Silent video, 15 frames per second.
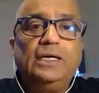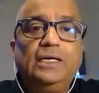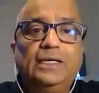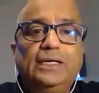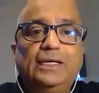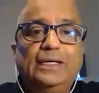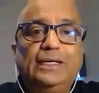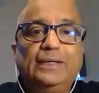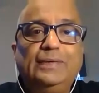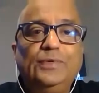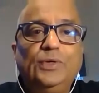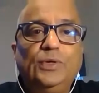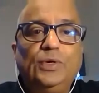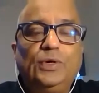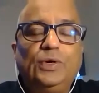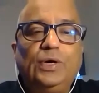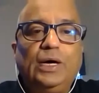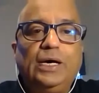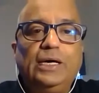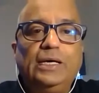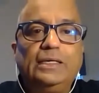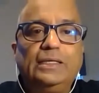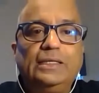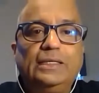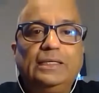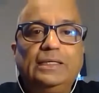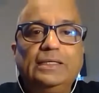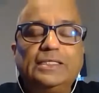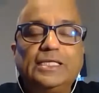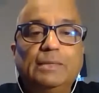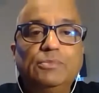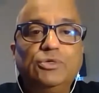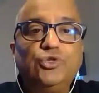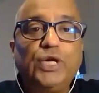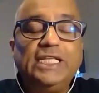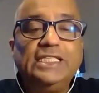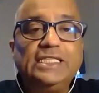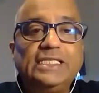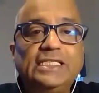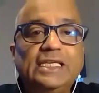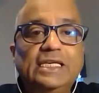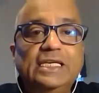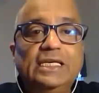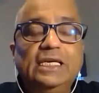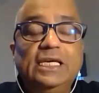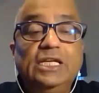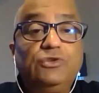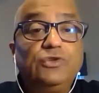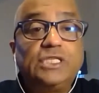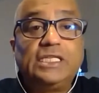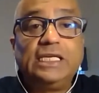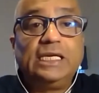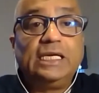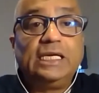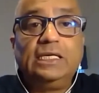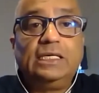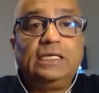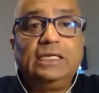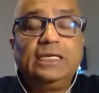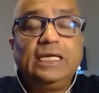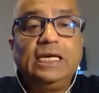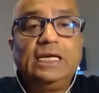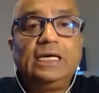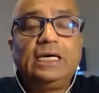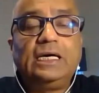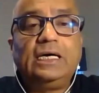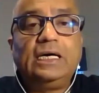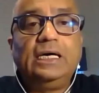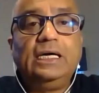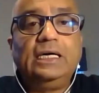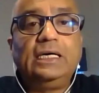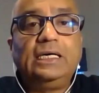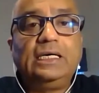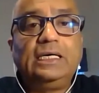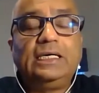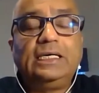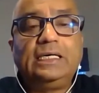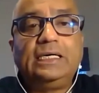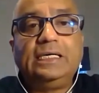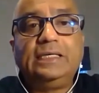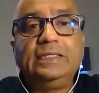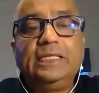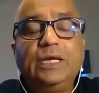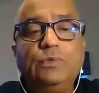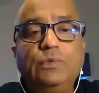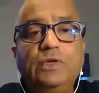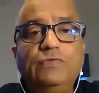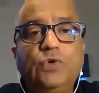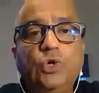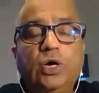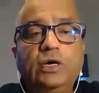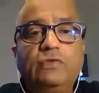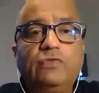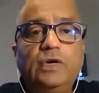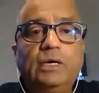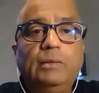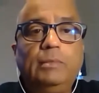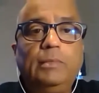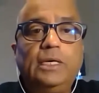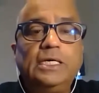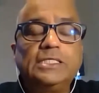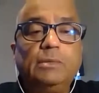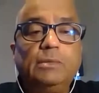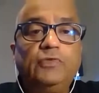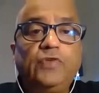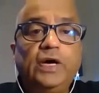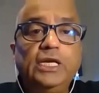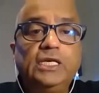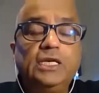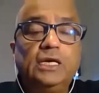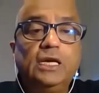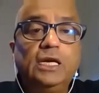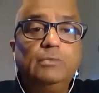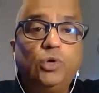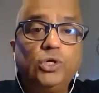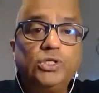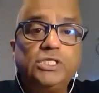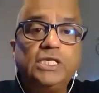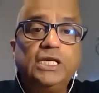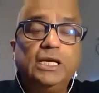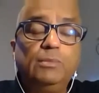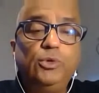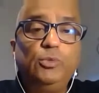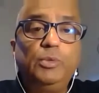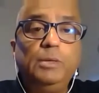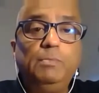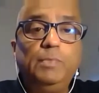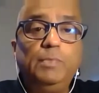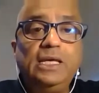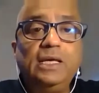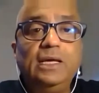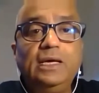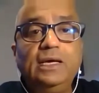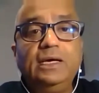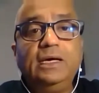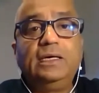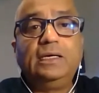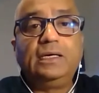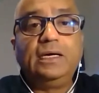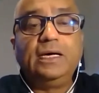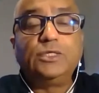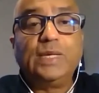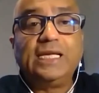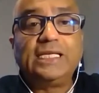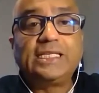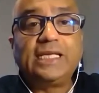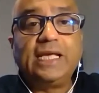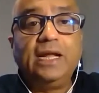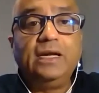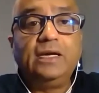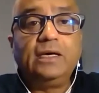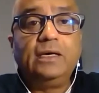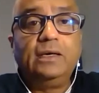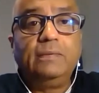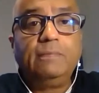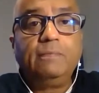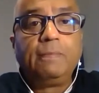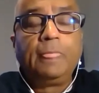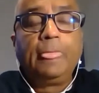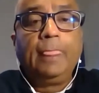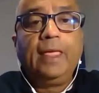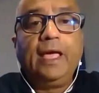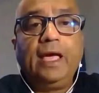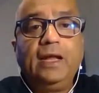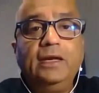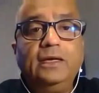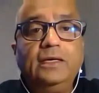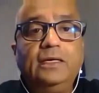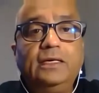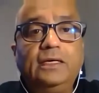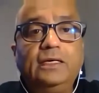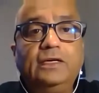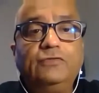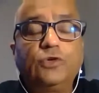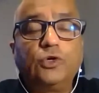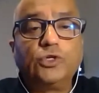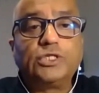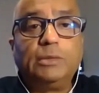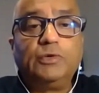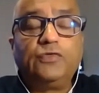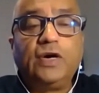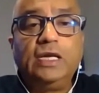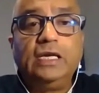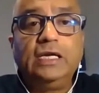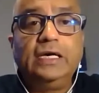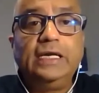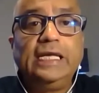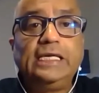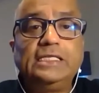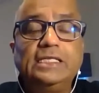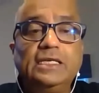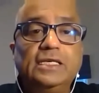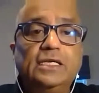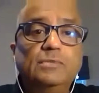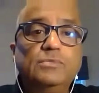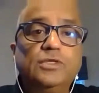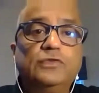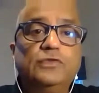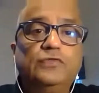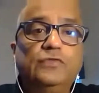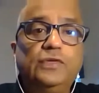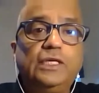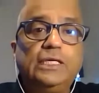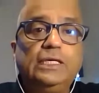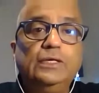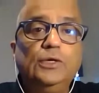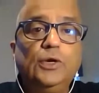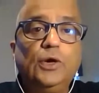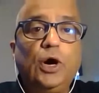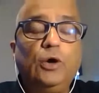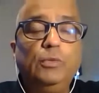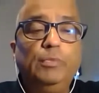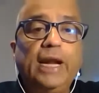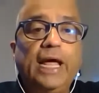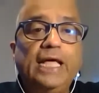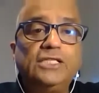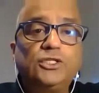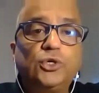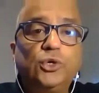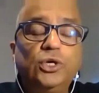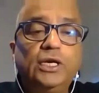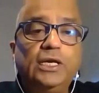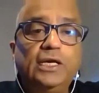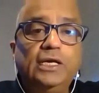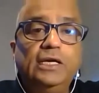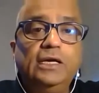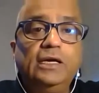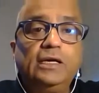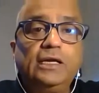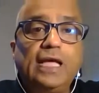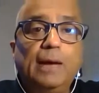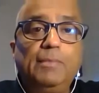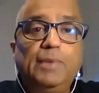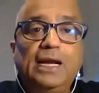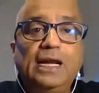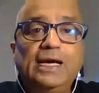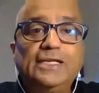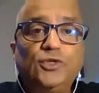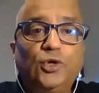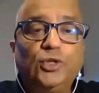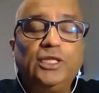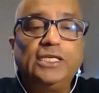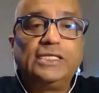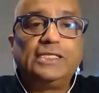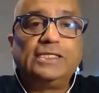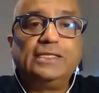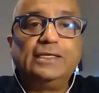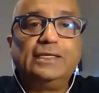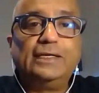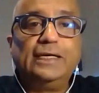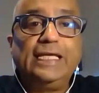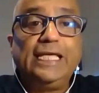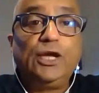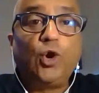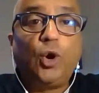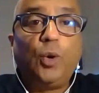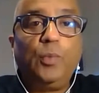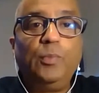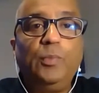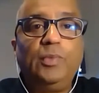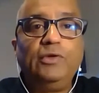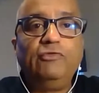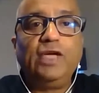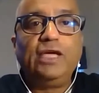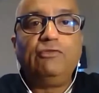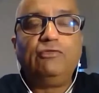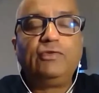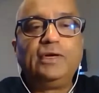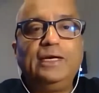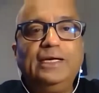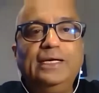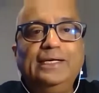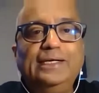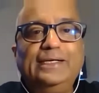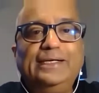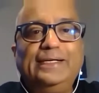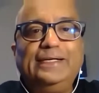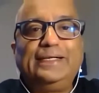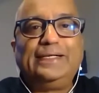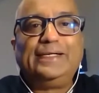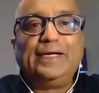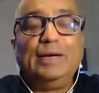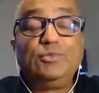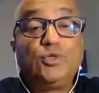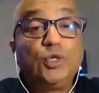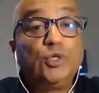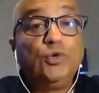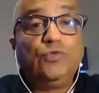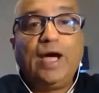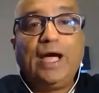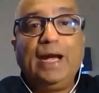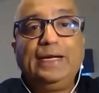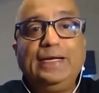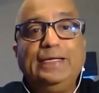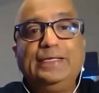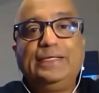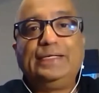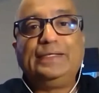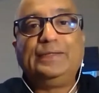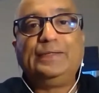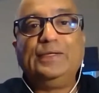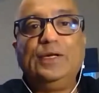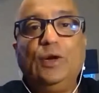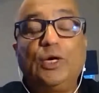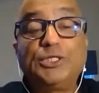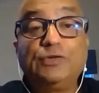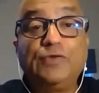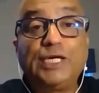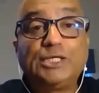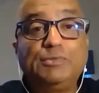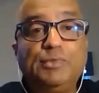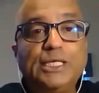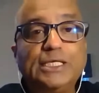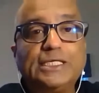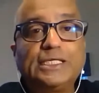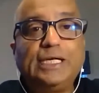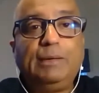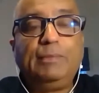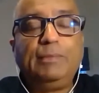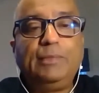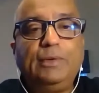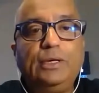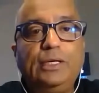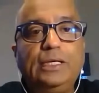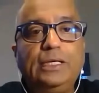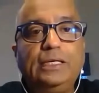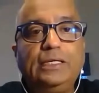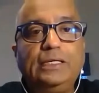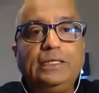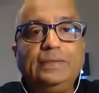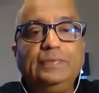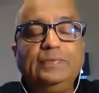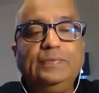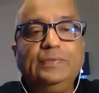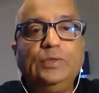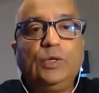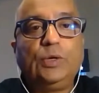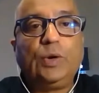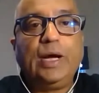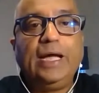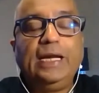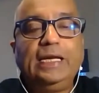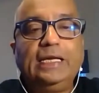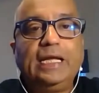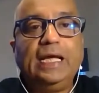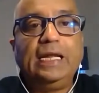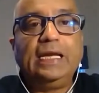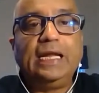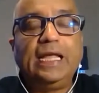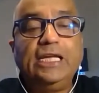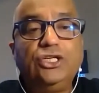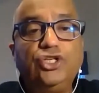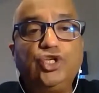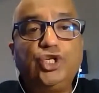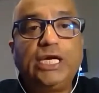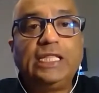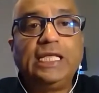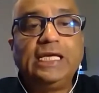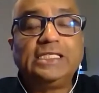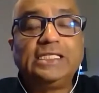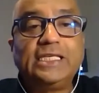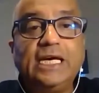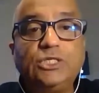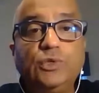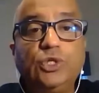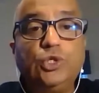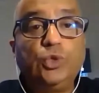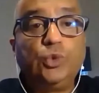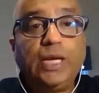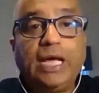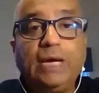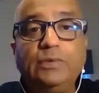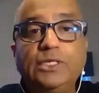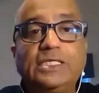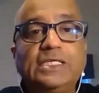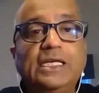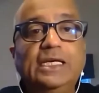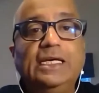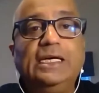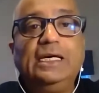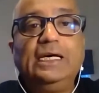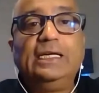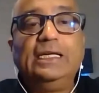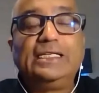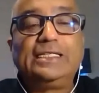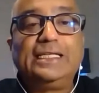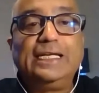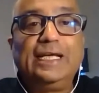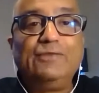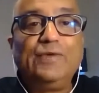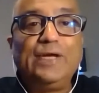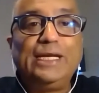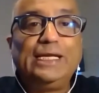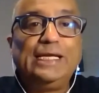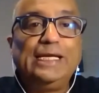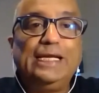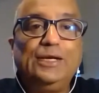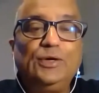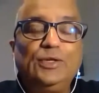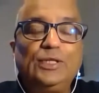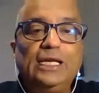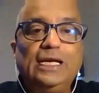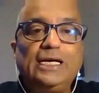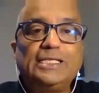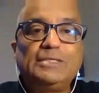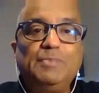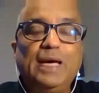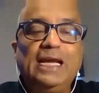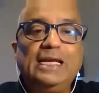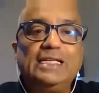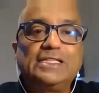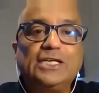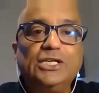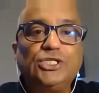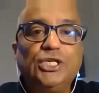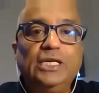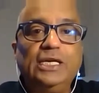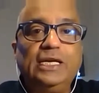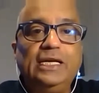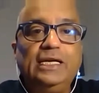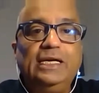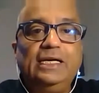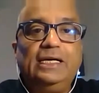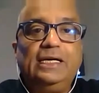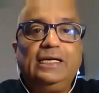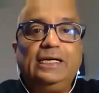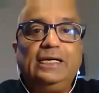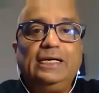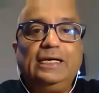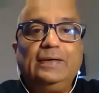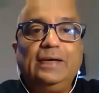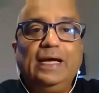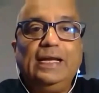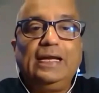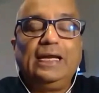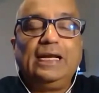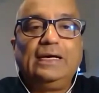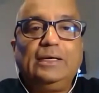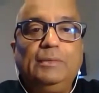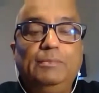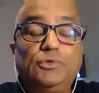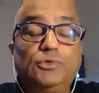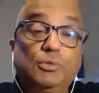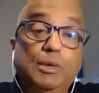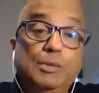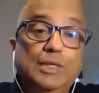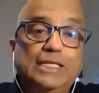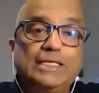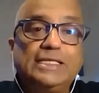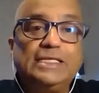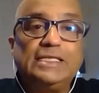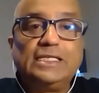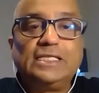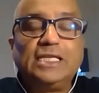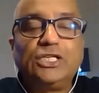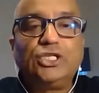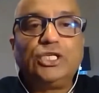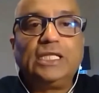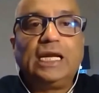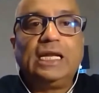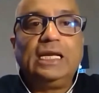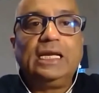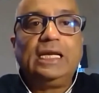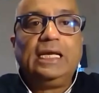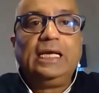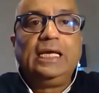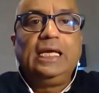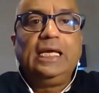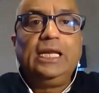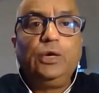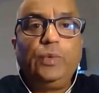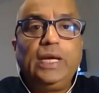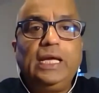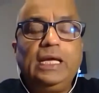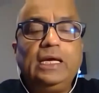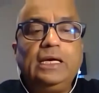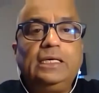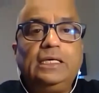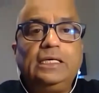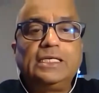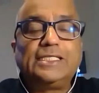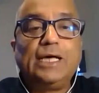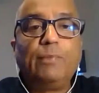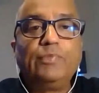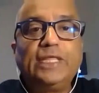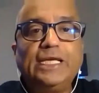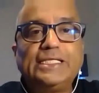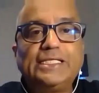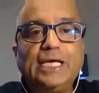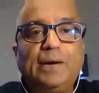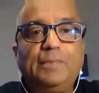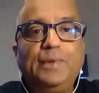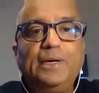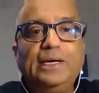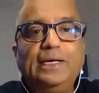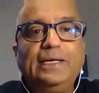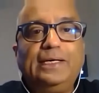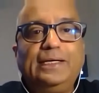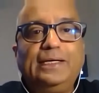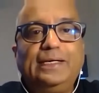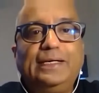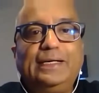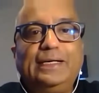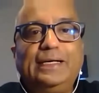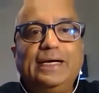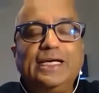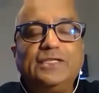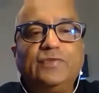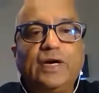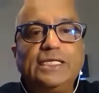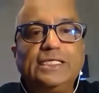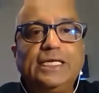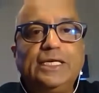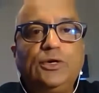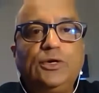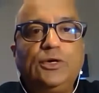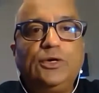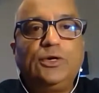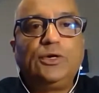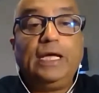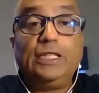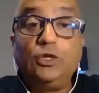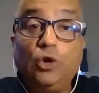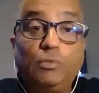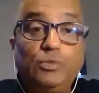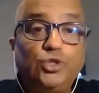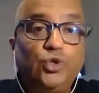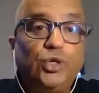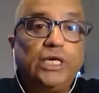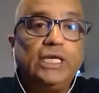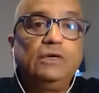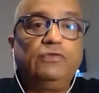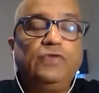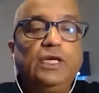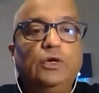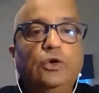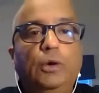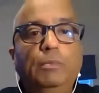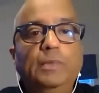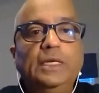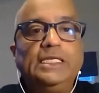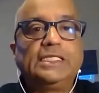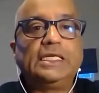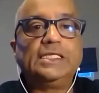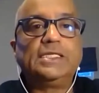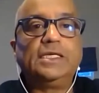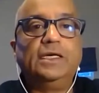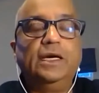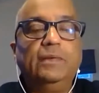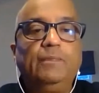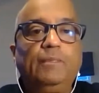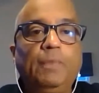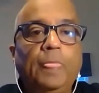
uh, you know, are some trends, interesting data that we've got from some of our internal reports at WPP as well as Kantar, and of course some of our learnings in terms of you know how brands could capitalize on this uh, e-com wave. Uh, I'm sure you've had uh, lots of experts come, uh, you know, and and and share their insights with you. And I was listening in very keenly on the last panel discussion, uh, and uh, so maybe this is a session that'll, in a way, sum things up as far as e-com and the opportunity of e-com is concerned.